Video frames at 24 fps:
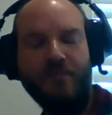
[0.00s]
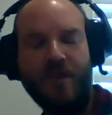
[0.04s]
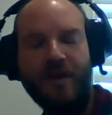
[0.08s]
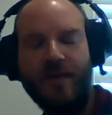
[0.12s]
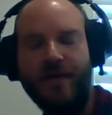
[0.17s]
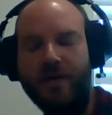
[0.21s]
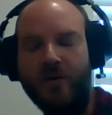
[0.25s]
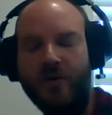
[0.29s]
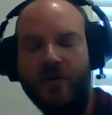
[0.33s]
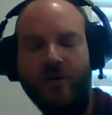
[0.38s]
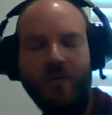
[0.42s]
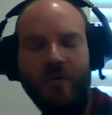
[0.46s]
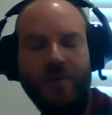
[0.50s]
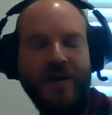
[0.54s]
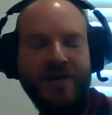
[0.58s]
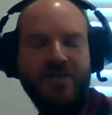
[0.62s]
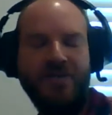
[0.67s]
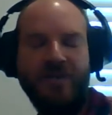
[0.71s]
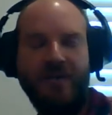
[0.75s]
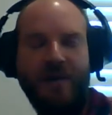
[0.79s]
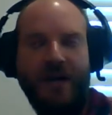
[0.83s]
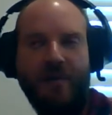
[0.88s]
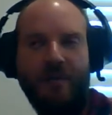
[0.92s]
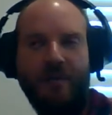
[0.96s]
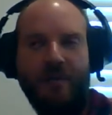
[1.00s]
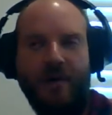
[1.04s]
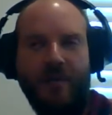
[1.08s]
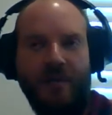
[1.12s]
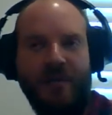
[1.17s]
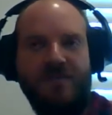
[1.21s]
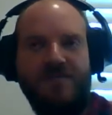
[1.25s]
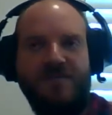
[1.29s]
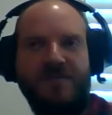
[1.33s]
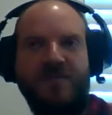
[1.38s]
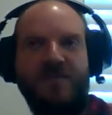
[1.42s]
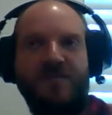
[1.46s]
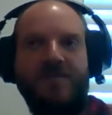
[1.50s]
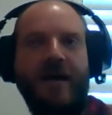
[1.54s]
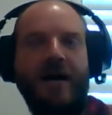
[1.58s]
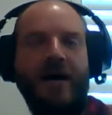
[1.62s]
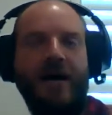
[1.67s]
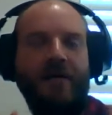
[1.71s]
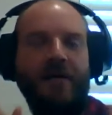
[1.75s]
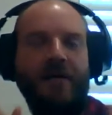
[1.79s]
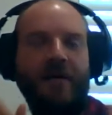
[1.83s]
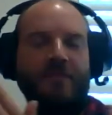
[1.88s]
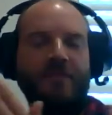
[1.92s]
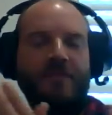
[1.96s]
like Will mentioned, like where we sort of
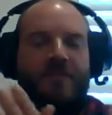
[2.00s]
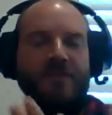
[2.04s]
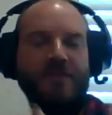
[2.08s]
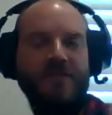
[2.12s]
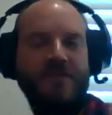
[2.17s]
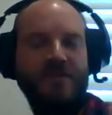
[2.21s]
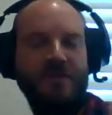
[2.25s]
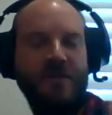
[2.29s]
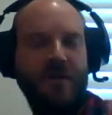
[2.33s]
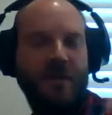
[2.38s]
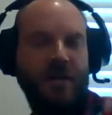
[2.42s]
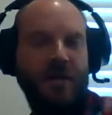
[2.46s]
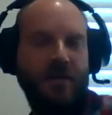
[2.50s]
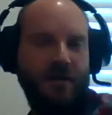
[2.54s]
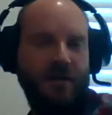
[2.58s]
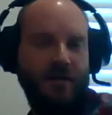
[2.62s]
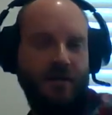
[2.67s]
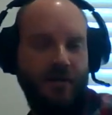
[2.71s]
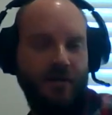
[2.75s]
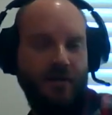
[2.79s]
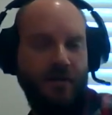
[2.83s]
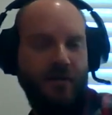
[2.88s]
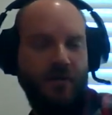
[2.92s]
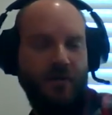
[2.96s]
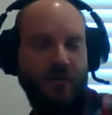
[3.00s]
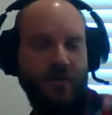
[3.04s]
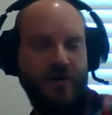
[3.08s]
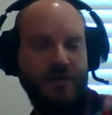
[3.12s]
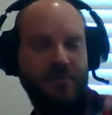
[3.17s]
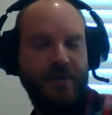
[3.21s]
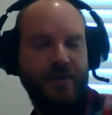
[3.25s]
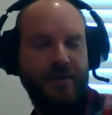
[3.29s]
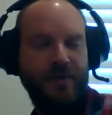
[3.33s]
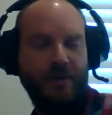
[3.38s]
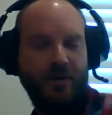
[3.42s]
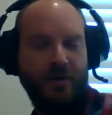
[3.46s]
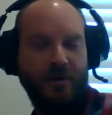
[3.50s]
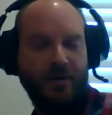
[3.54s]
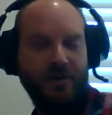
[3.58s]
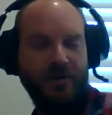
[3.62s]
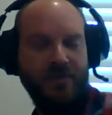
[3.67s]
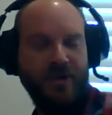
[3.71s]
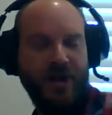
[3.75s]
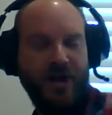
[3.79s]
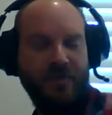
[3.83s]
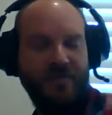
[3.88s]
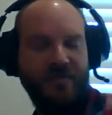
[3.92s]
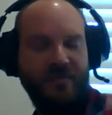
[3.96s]
now come to this, you know, we spend a lot of
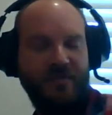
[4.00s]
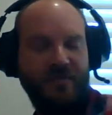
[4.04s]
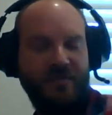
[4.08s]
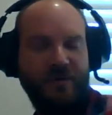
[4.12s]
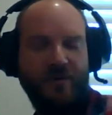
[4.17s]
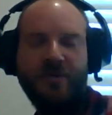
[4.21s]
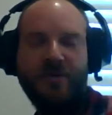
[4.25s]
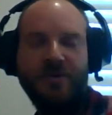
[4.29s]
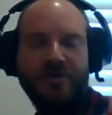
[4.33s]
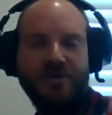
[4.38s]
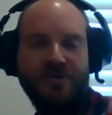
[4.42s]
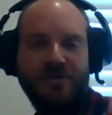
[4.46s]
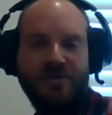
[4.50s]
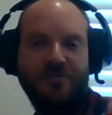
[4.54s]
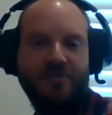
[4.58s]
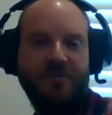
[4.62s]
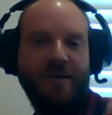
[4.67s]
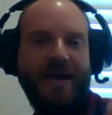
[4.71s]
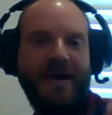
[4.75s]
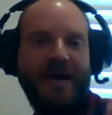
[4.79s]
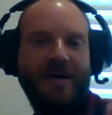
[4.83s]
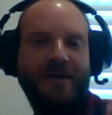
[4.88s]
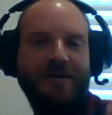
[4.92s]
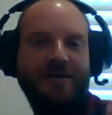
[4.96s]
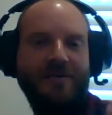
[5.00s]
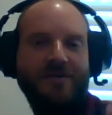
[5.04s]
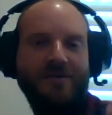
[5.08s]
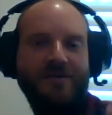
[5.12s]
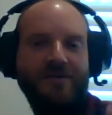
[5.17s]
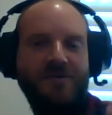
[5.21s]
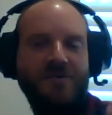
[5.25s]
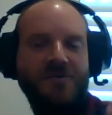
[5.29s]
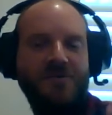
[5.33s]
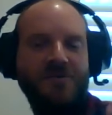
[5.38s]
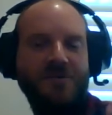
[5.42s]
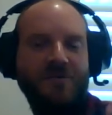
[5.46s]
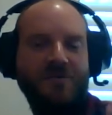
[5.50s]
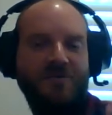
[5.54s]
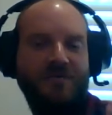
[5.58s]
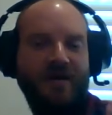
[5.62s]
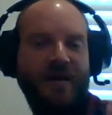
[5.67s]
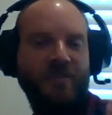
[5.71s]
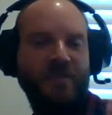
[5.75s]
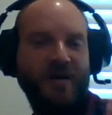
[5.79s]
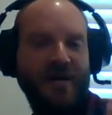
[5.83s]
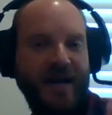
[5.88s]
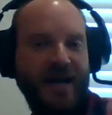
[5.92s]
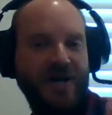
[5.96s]
time and focus around use of
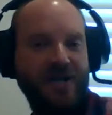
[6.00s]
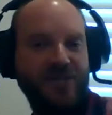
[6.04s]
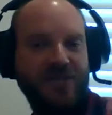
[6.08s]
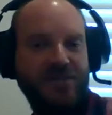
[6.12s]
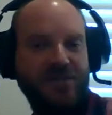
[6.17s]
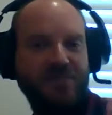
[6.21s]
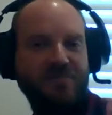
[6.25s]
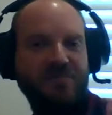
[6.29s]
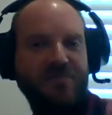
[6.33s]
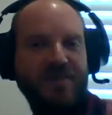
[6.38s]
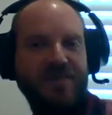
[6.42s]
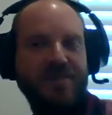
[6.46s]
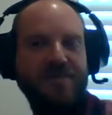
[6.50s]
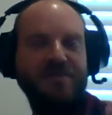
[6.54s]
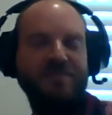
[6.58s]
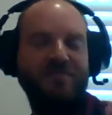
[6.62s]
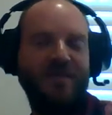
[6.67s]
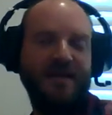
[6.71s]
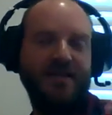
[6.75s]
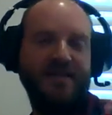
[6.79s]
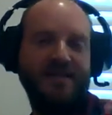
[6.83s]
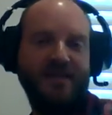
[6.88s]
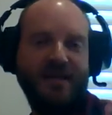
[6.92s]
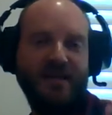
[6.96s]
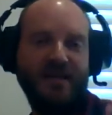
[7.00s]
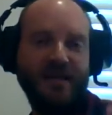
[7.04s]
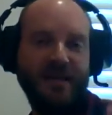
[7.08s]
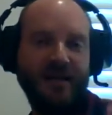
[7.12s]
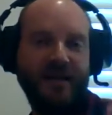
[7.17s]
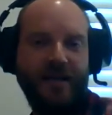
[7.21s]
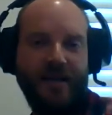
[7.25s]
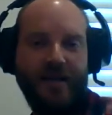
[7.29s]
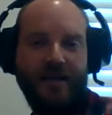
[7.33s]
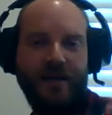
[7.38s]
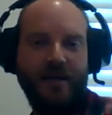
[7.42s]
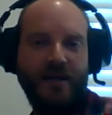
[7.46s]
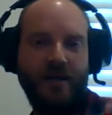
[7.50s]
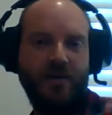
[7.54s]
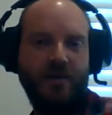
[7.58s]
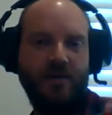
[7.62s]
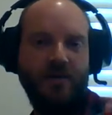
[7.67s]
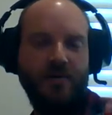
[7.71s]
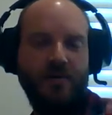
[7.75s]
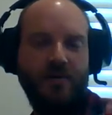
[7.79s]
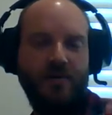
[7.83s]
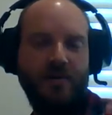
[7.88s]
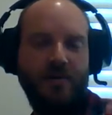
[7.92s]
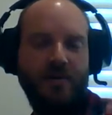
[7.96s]
fabrication, because basically,
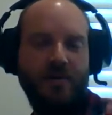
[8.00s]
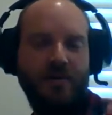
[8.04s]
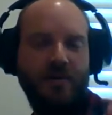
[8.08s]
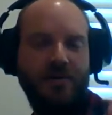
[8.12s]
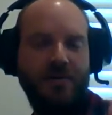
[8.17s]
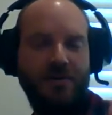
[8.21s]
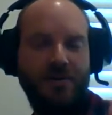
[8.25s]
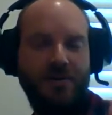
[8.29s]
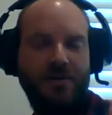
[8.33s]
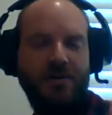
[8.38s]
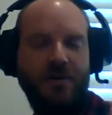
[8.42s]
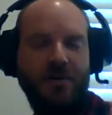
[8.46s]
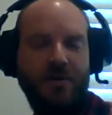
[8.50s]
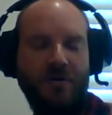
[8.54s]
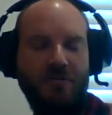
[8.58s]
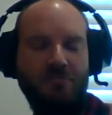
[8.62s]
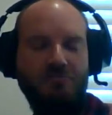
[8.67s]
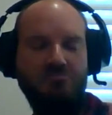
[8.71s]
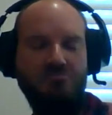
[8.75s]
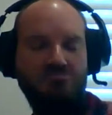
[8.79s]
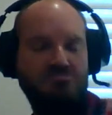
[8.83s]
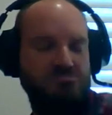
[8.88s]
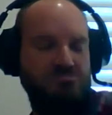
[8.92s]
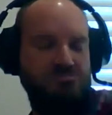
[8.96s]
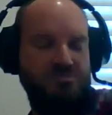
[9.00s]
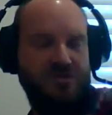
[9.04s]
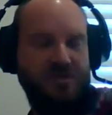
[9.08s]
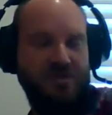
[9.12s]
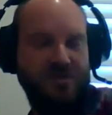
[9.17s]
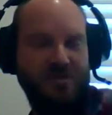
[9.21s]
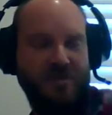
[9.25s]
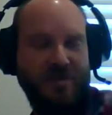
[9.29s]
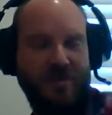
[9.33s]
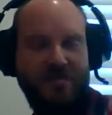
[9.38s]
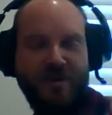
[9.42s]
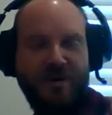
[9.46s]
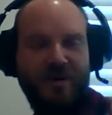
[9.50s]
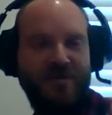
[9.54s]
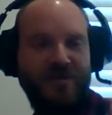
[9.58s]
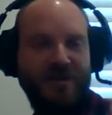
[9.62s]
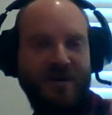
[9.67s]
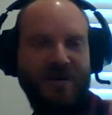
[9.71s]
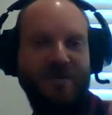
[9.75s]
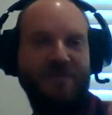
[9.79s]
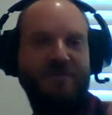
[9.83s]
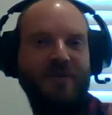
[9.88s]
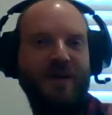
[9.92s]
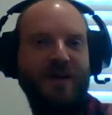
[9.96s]
you know, to be
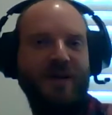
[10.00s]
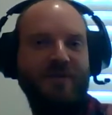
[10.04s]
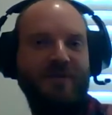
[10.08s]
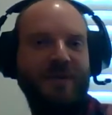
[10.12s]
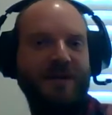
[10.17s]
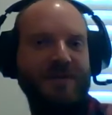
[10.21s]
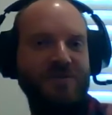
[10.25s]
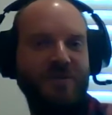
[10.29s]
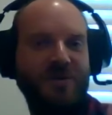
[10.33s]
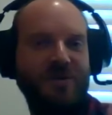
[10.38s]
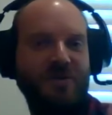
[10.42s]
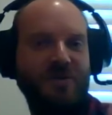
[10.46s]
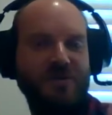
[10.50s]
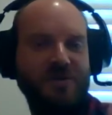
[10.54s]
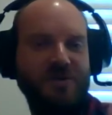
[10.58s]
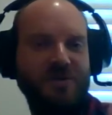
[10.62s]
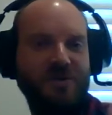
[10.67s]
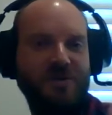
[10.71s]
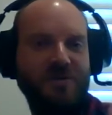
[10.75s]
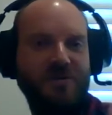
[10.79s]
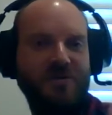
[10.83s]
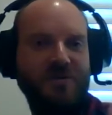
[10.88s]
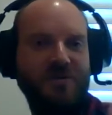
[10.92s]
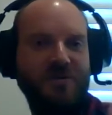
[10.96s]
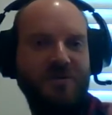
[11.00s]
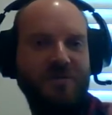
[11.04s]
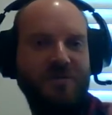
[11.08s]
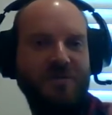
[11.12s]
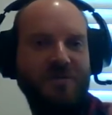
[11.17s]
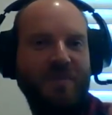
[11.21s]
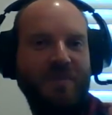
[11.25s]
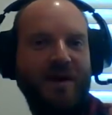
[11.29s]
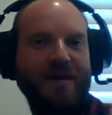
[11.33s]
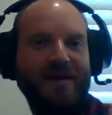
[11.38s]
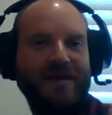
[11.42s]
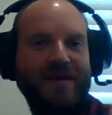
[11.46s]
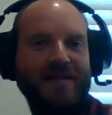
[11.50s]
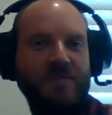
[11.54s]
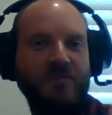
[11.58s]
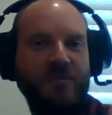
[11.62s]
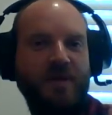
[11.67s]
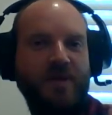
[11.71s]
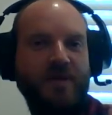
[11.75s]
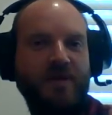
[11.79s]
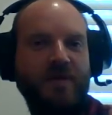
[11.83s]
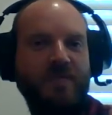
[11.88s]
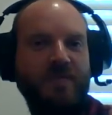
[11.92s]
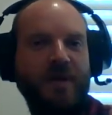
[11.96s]
perfectly frank, that's where also the money is,
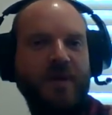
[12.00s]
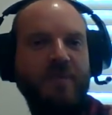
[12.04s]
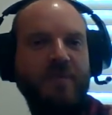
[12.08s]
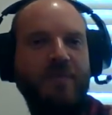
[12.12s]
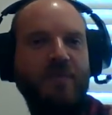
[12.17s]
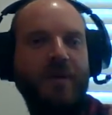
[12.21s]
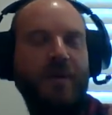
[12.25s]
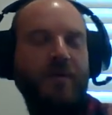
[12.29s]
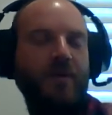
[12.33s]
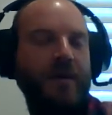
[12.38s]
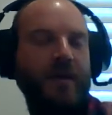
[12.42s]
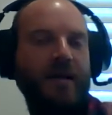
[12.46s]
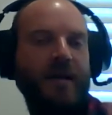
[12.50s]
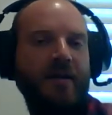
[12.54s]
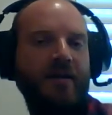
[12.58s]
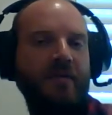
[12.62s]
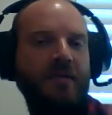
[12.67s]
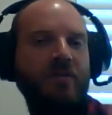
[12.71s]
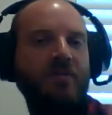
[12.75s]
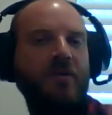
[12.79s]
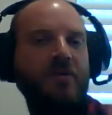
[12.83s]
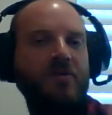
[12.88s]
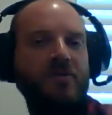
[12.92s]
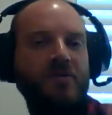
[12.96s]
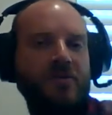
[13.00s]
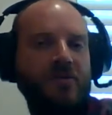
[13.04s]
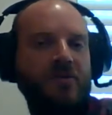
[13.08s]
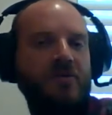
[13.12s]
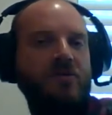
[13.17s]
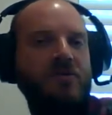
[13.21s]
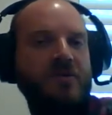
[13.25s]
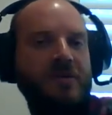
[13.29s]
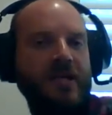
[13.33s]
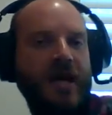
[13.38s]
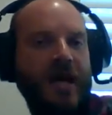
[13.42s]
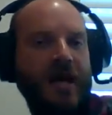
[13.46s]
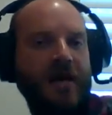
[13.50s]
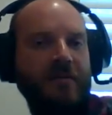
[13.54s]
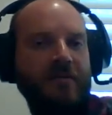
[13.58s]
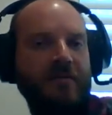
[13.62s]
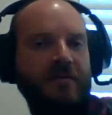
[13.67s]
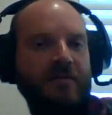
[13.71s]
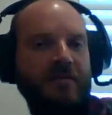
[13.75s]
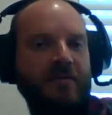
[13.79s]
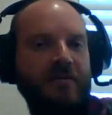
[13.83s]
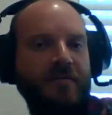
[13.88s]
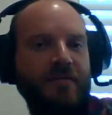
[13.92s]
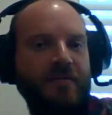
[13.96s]
where the people that were getting the most use out of